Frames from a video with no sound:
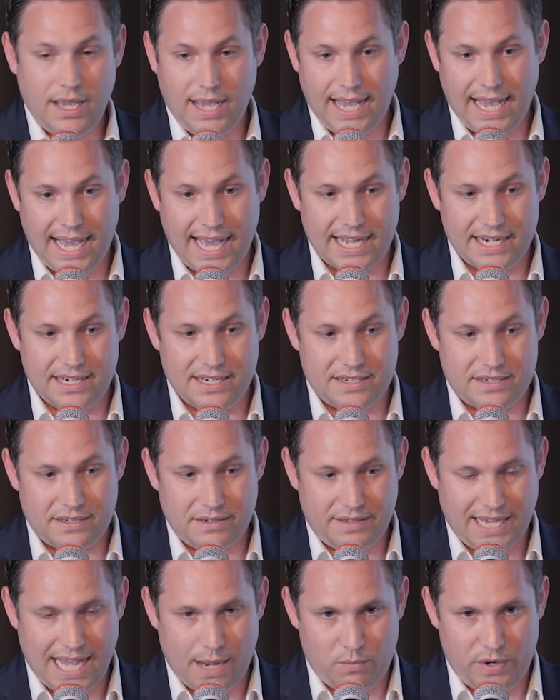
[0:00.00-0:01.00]
And
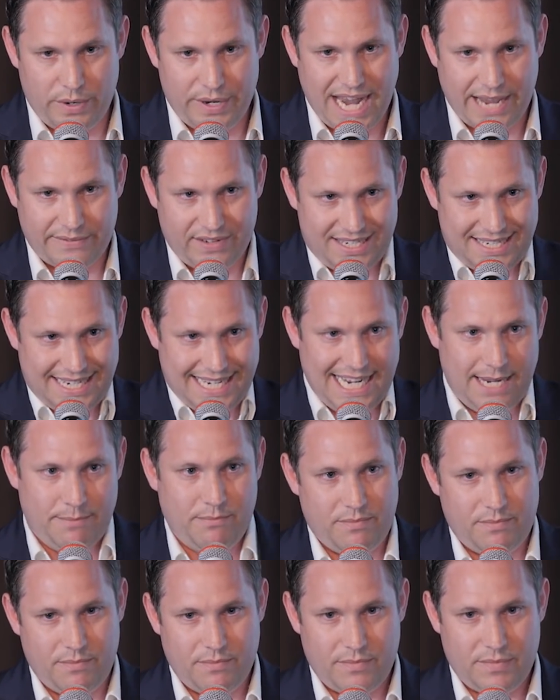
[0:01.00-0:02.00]
then we would have
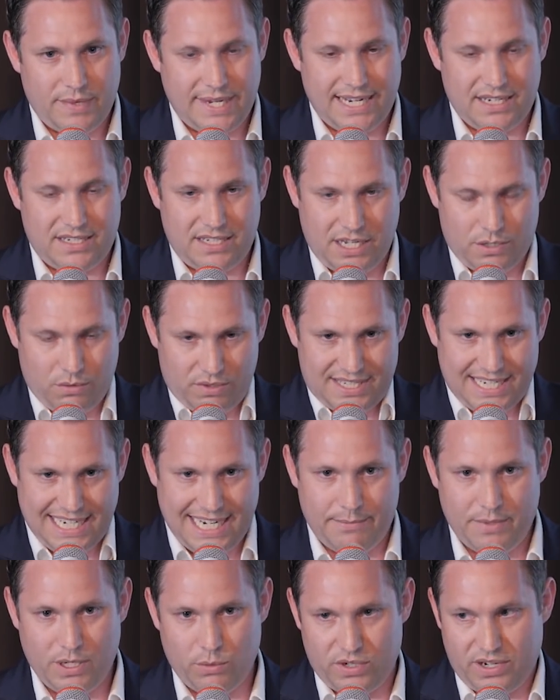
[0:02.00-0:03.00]
a internal
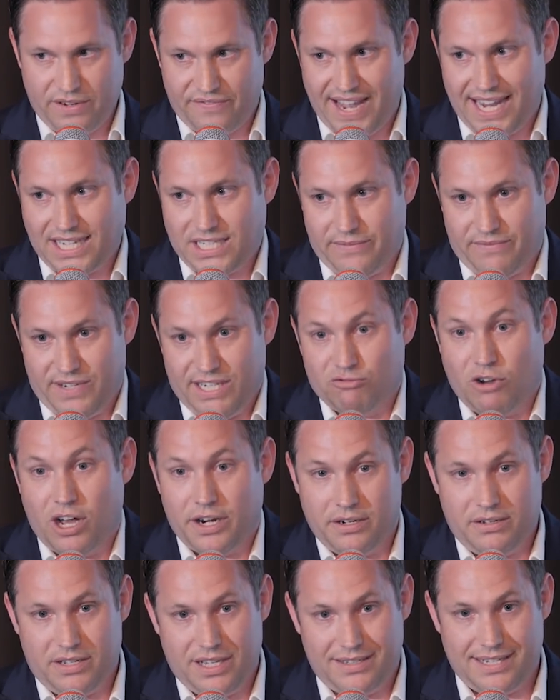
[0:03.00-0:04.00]
team that would effectively
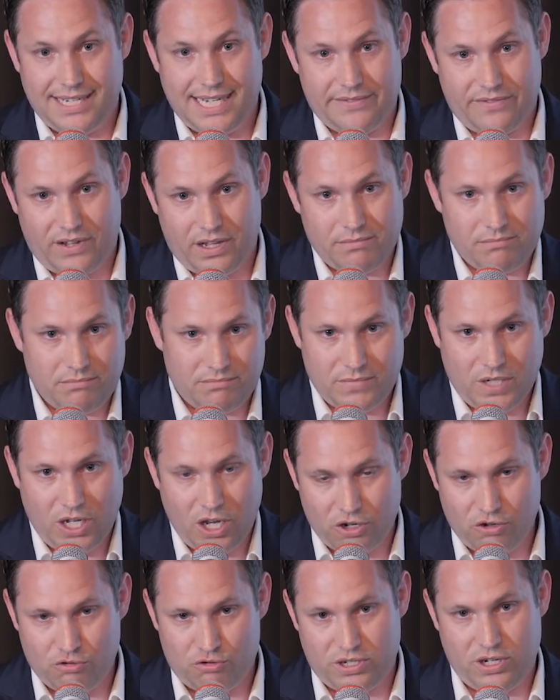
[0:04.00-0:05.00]
run and deliver
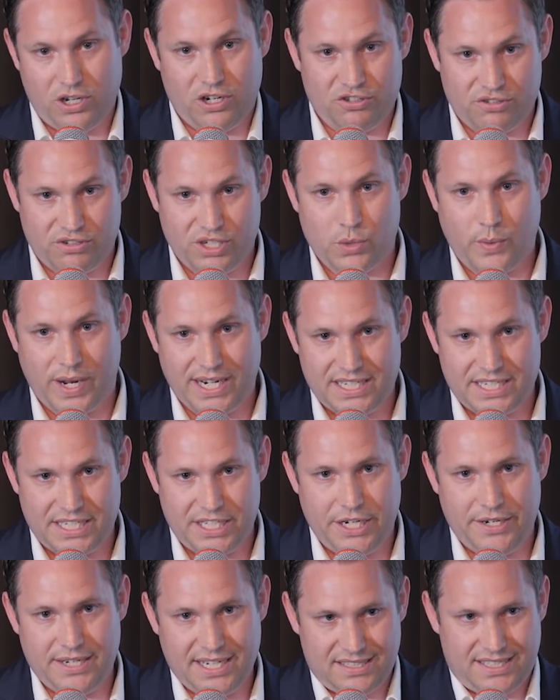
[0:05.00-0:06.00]
100, 120
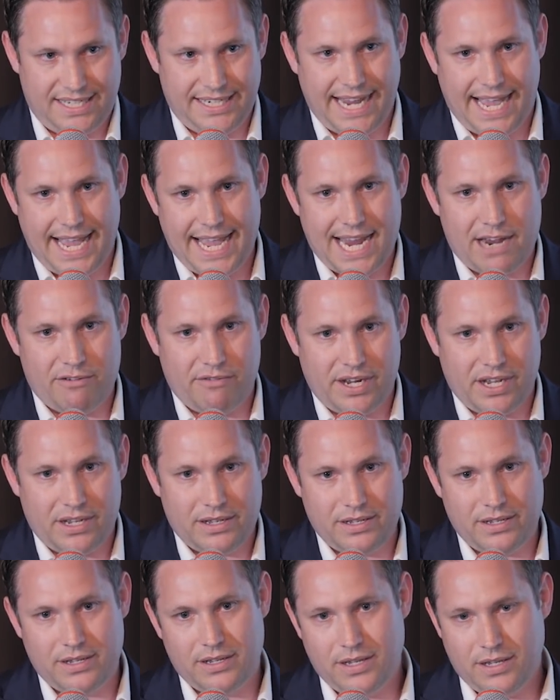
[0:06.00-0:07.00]
units in that area.
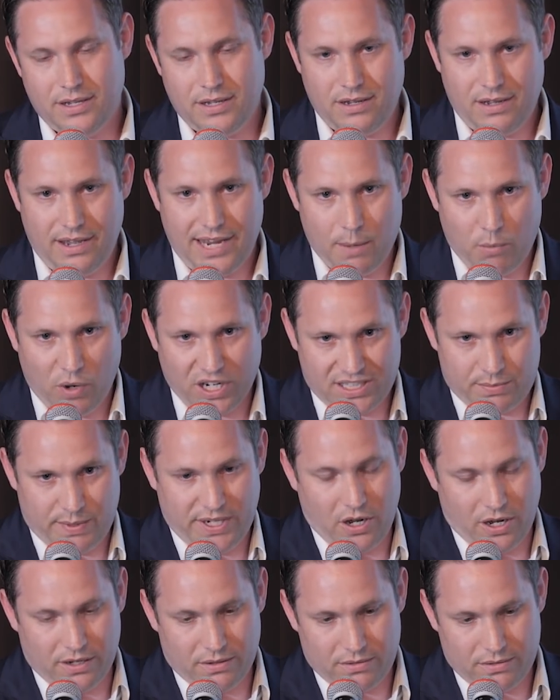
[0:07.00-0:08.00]
And then once
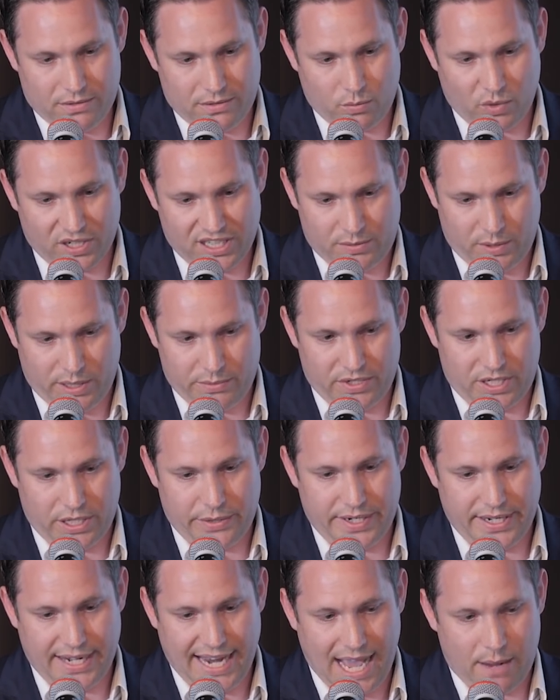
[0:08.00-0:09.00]
we were
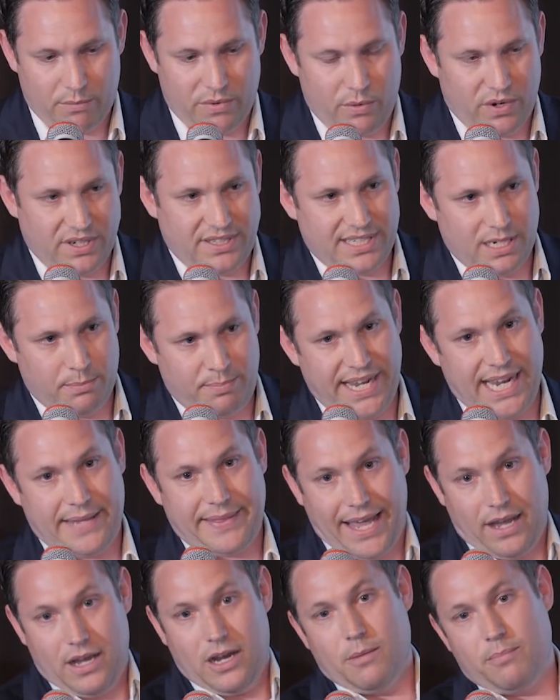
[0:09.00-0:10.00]
doing that, we wanted to pick
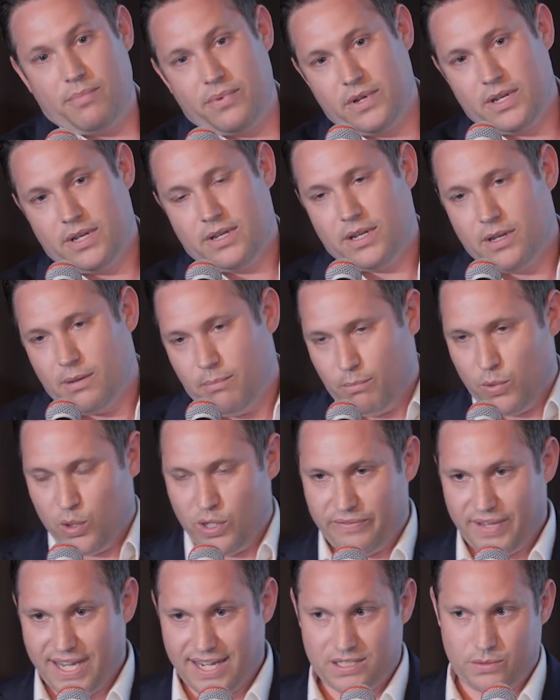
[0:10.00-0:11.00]
that up,
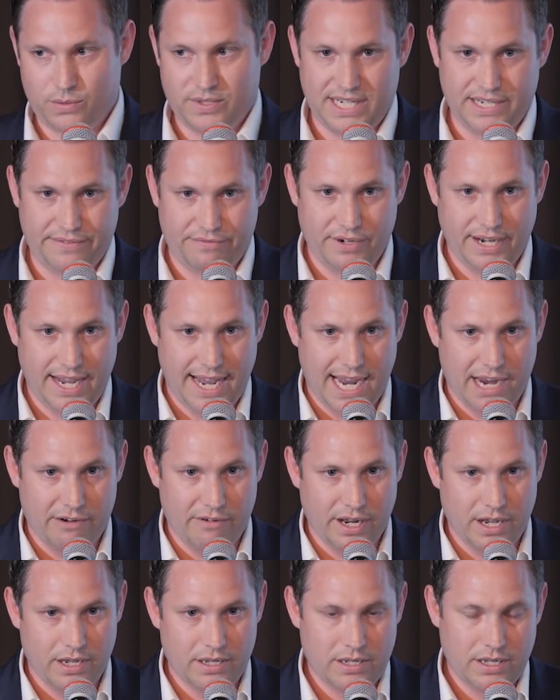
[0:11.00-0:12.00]
move that to a different
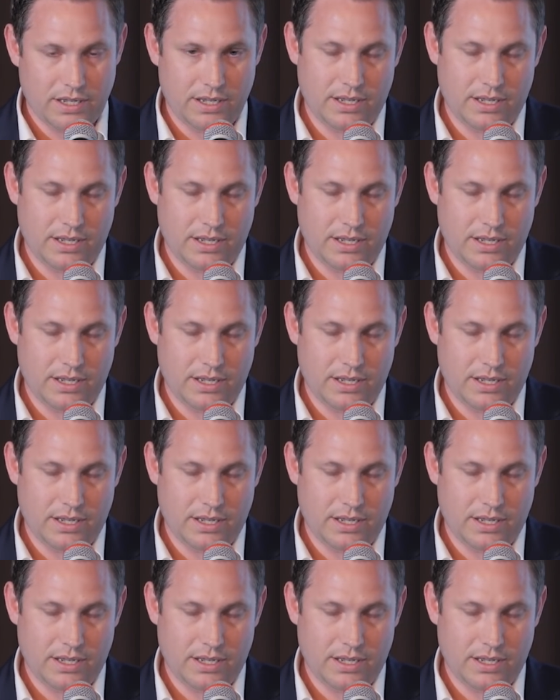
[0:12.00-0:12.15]
area,